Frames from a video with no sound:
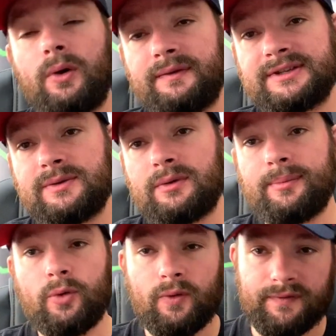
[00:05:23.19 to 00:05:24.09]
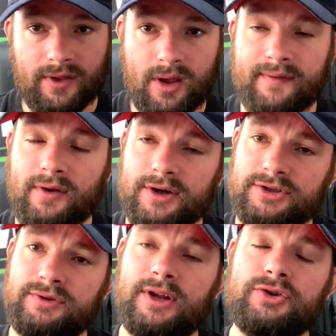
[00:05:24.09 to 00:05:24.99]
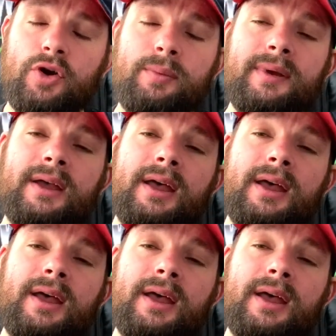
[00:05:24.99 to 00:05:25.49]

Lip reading: obviously were important for the Hive Guard to do their job,